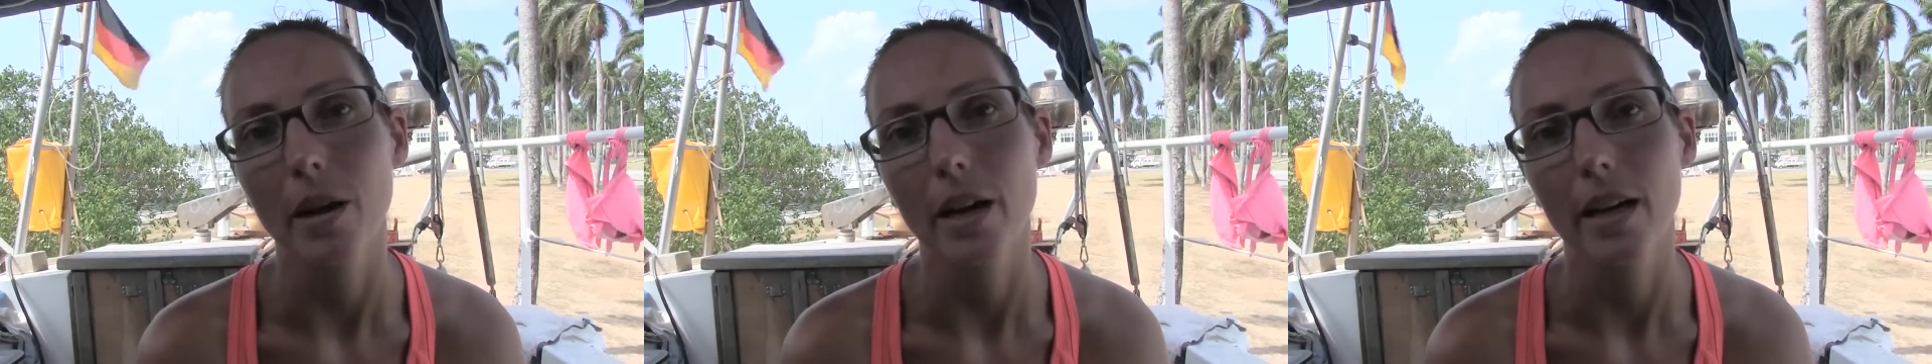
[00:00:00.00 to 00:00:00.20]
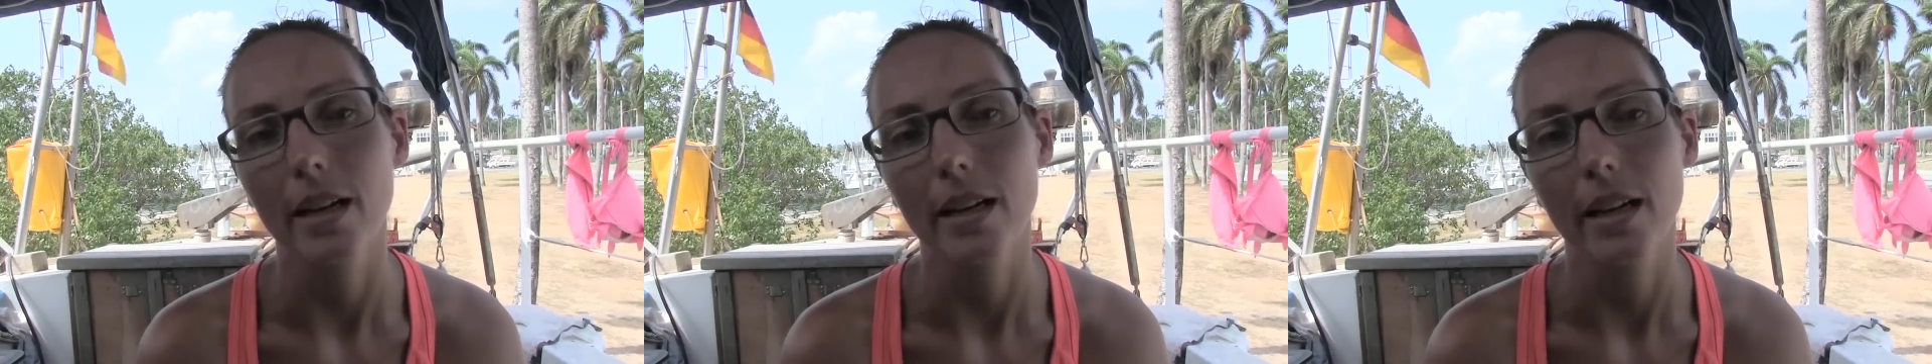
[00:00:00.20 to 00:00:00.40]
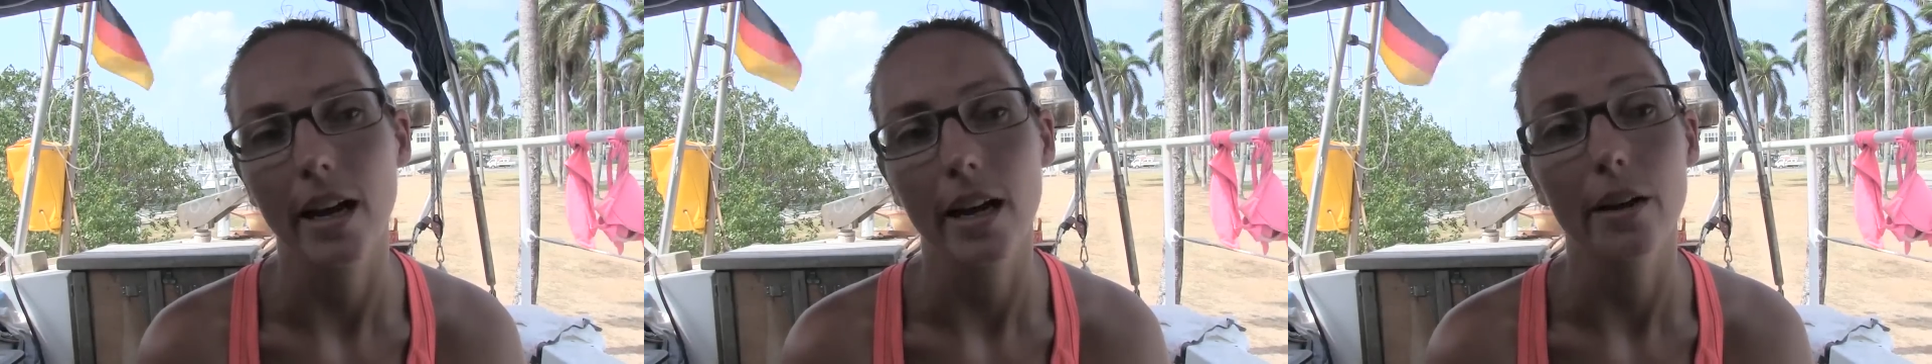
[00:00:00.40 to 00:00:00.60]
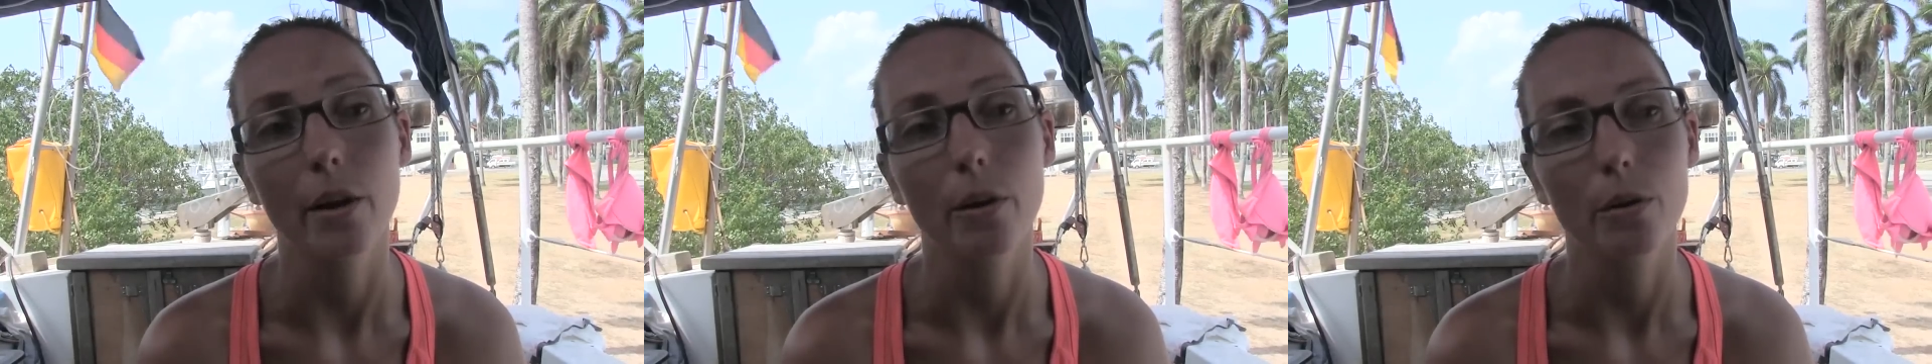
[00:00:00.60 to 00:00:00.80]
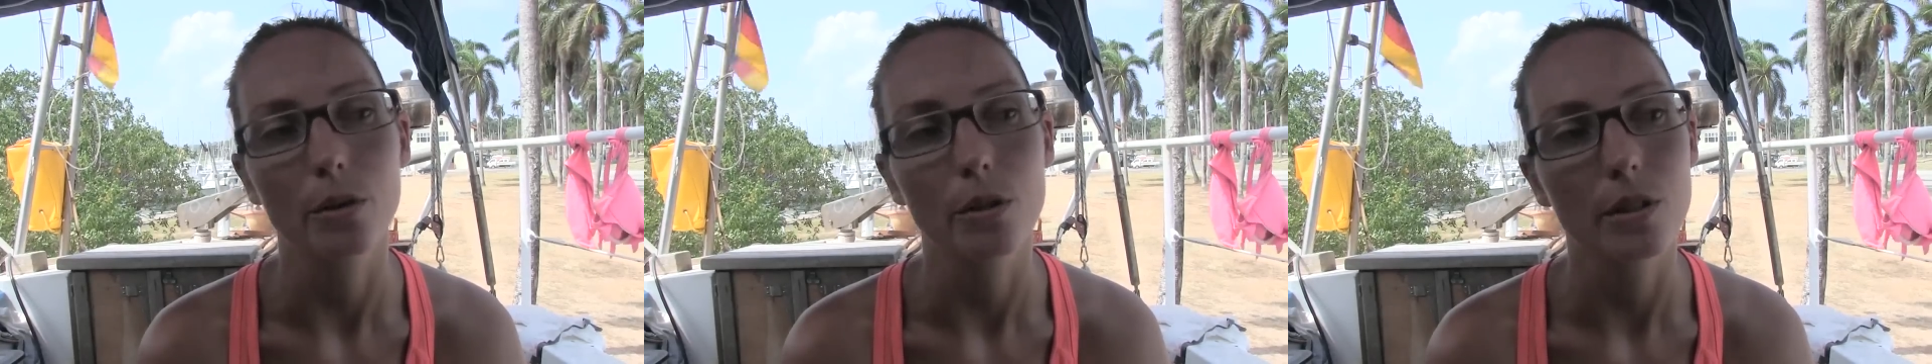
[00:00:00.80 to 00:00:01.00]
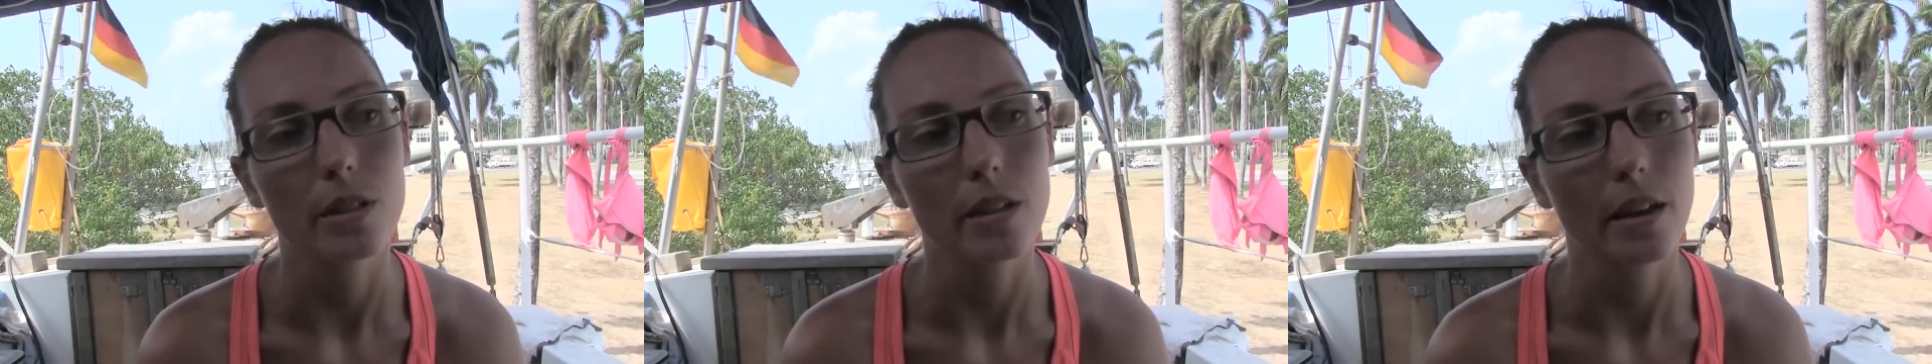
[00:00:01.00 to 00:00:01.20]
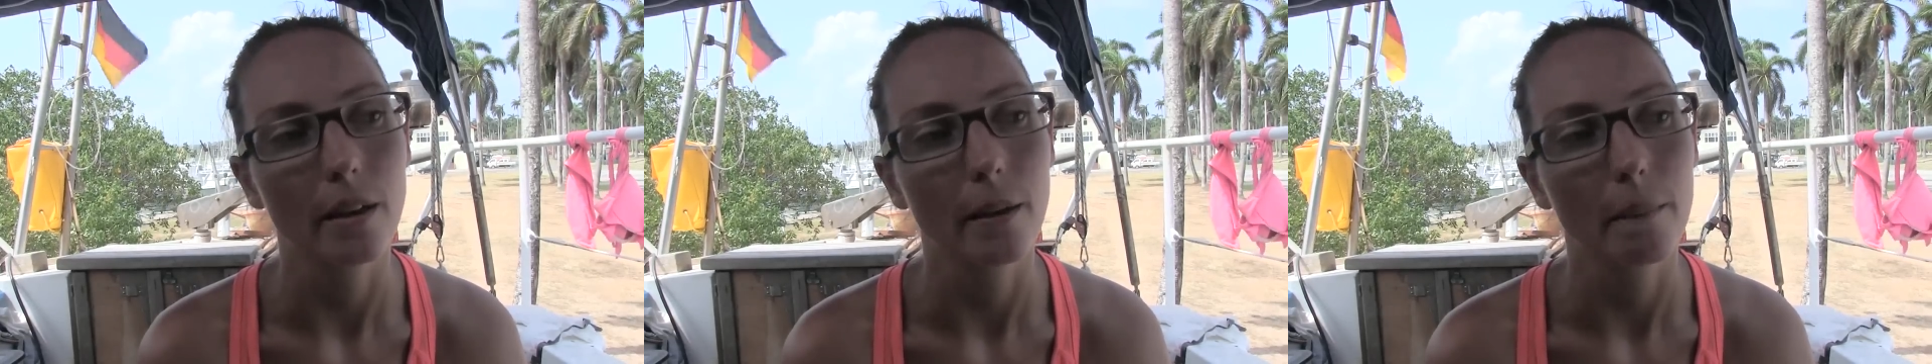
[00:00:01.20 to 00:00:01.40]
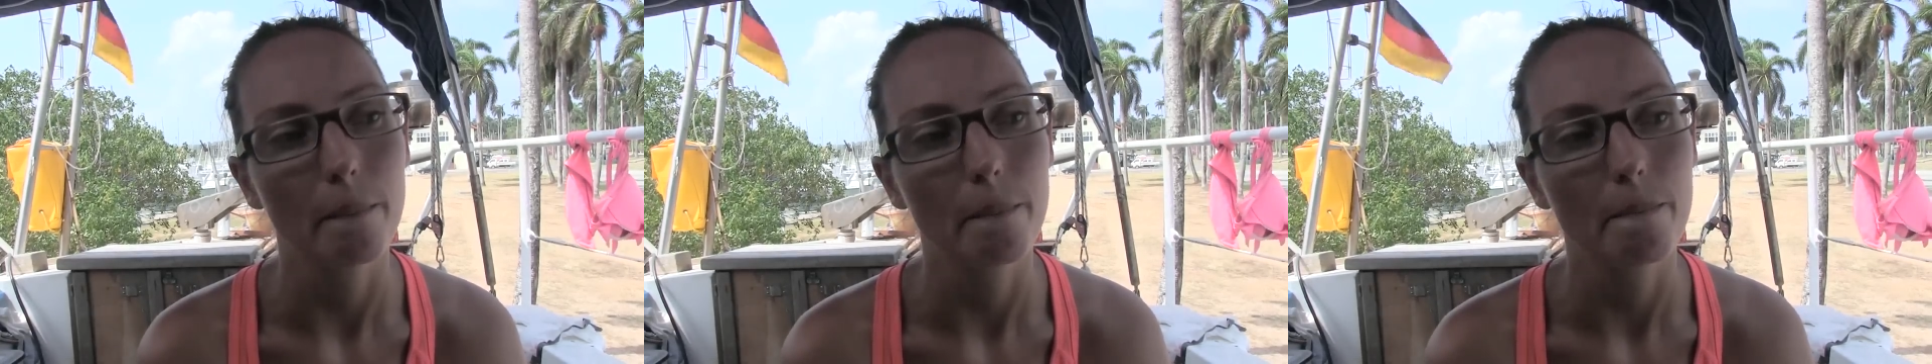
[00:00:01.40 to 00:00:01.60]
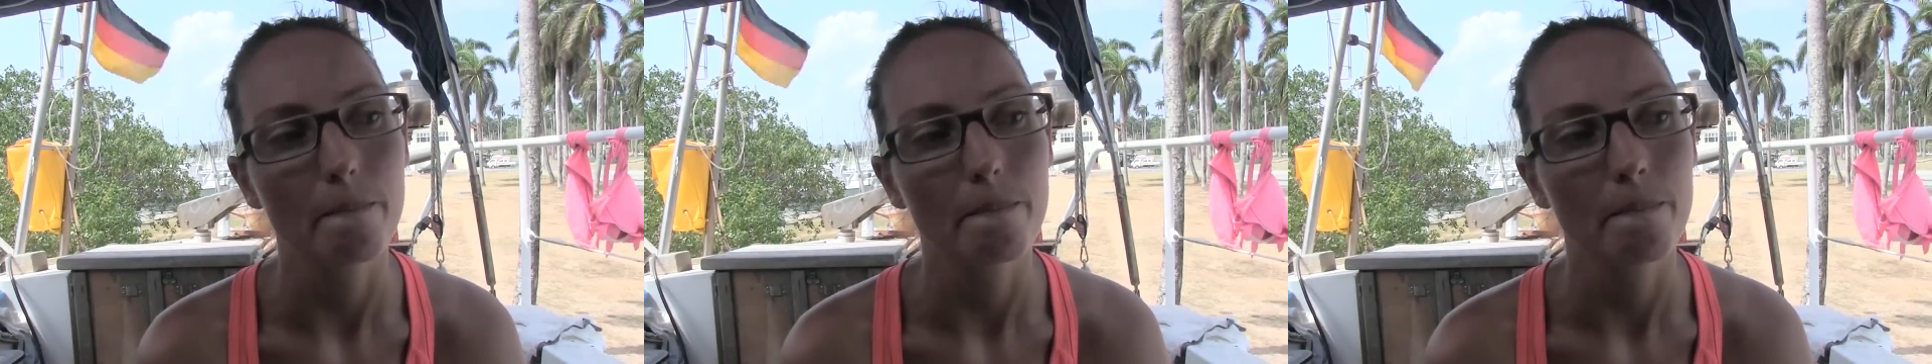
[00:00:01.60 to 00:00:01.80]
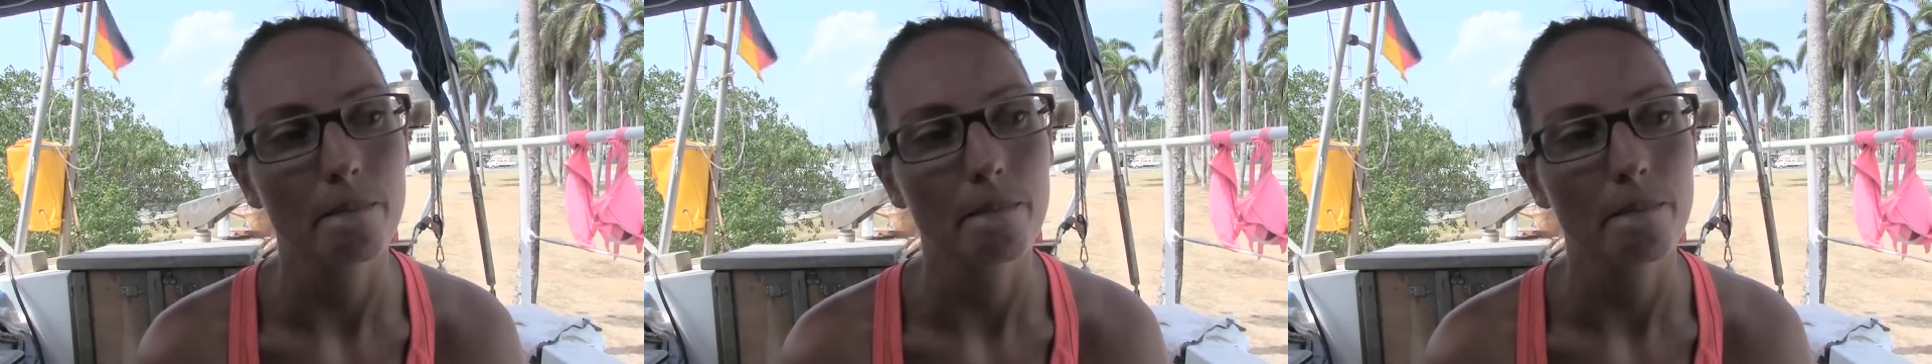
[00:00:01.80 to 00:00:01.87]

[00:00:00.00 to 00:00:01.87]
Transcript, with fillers: my anodes um,